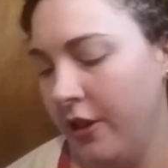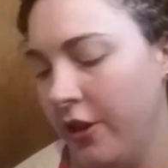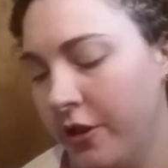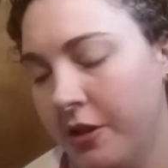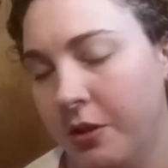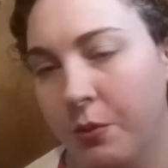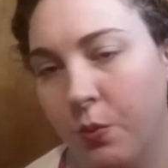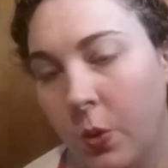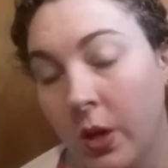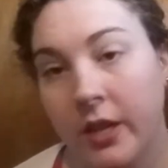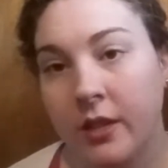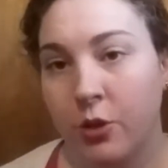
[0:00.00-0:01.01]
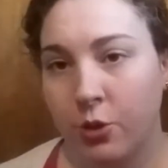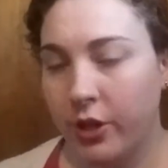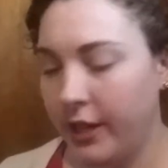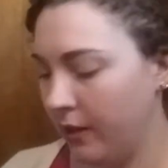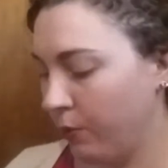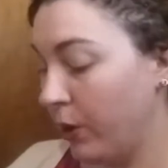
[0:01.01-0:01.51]
you know, one
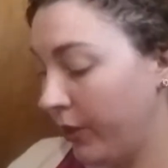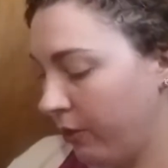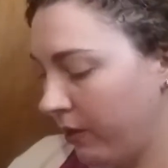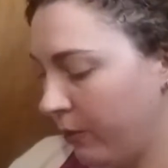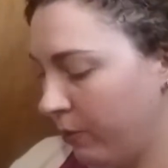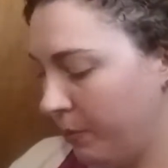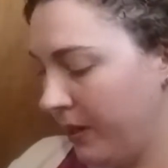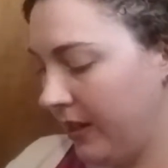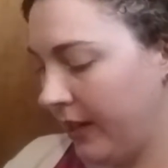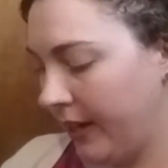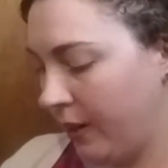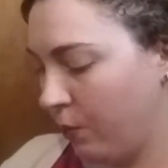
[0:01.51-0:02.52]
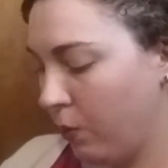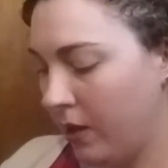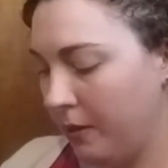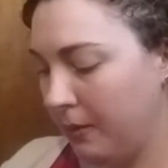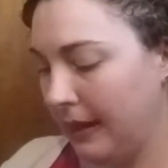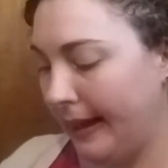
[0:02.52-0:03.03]
thread will be like
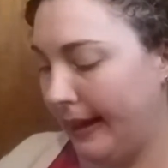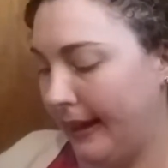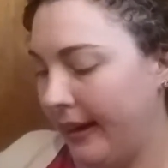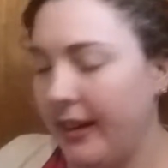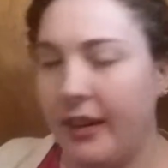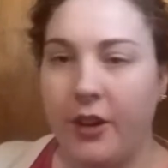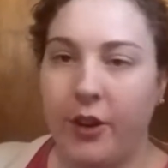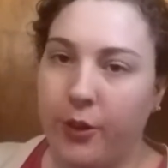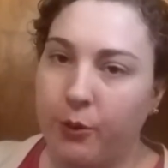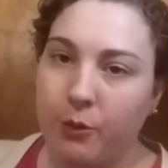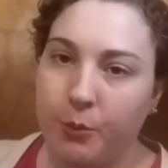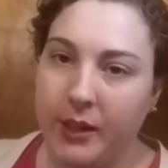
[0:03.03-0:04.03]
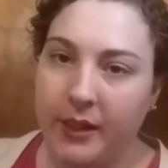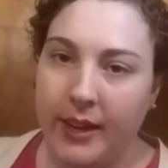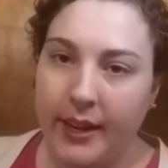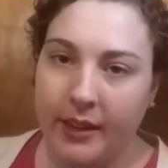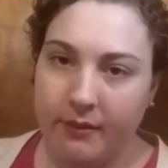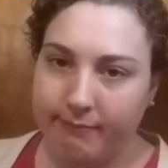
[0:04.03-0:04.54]
1 ply and another will be
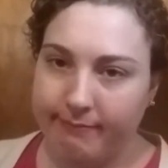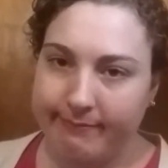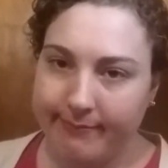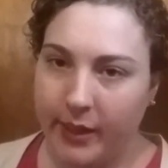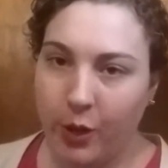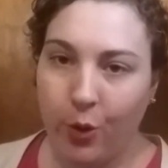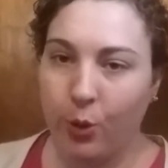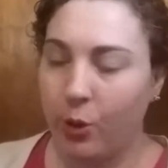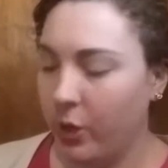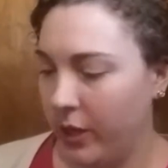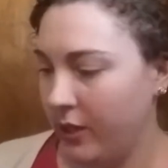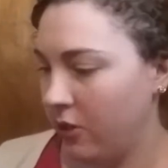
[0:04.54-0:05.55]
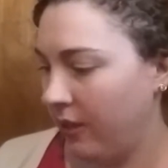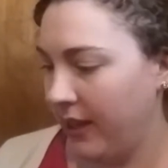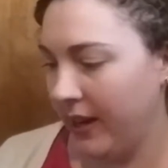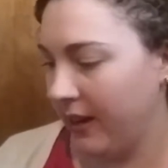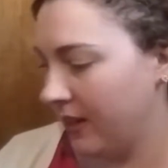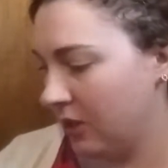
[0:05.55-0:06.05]
like a 1/4 inch
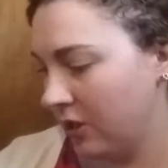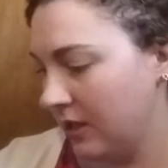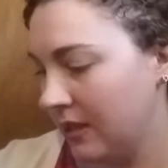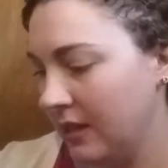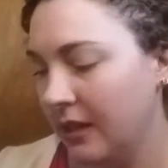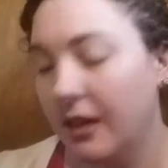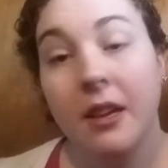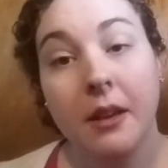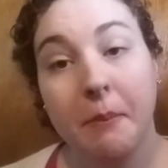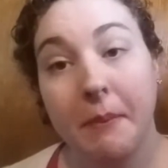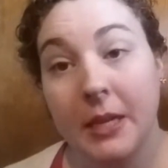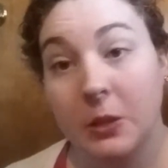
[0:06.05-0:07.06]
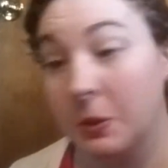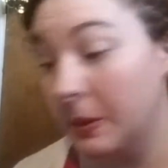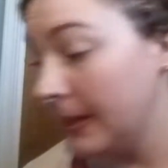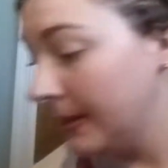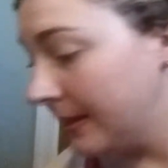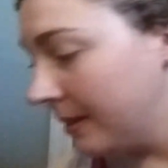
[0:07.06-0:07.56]
thick. It just makes no
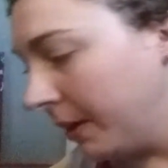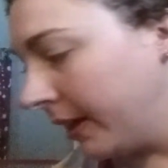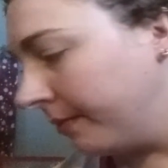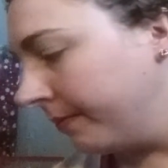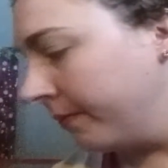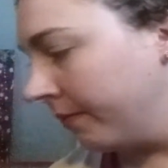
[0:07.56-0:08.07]
sense to me.